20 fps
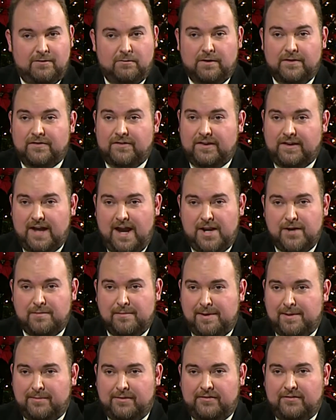and once again,
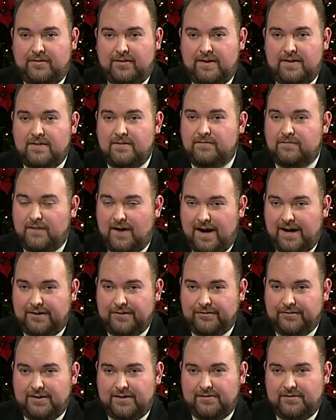you'll be able to see the
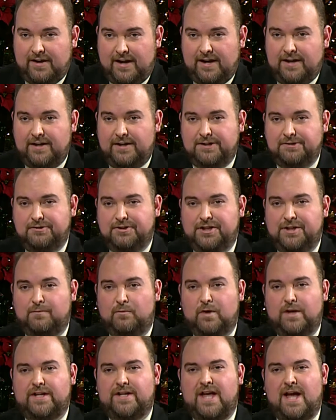finals as Andy and
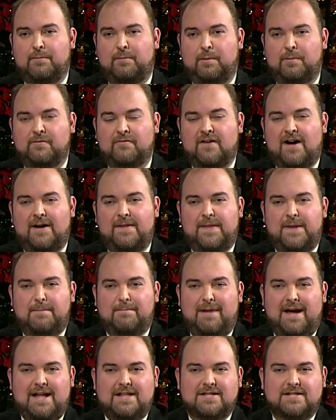Jim Whitcamp will provide the
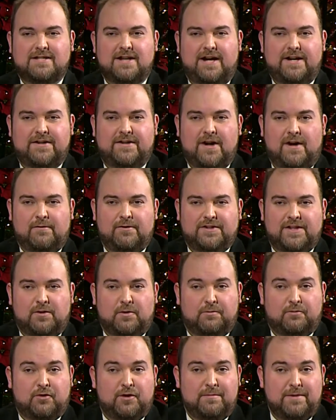mat side coverage that
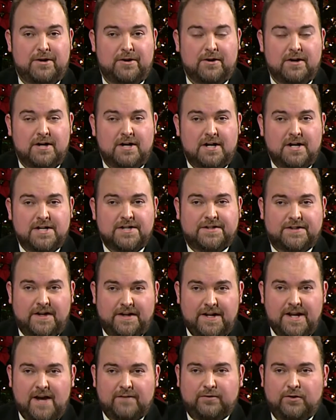will premiere
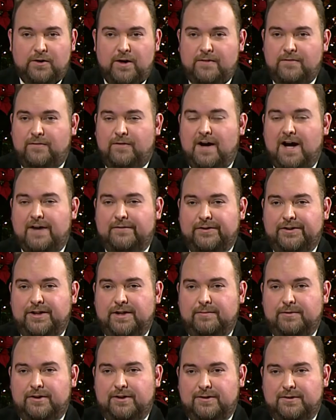Sunday afternoon at 5 on
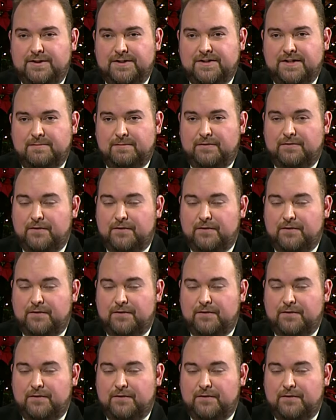WOSN.